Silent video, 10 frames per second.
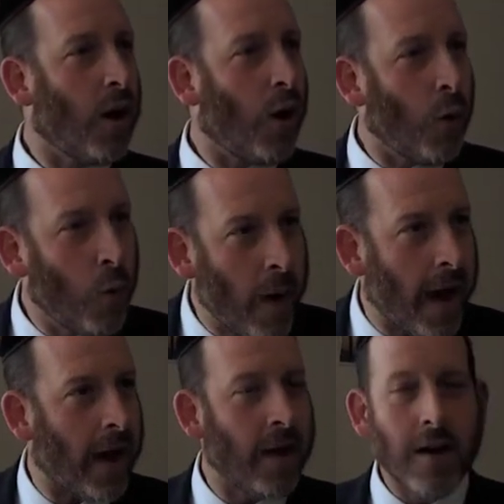
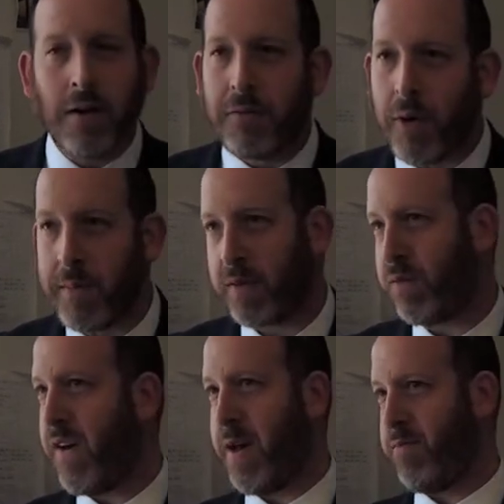away from his
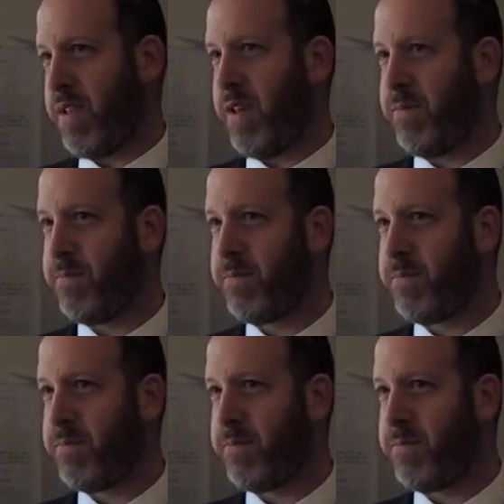family.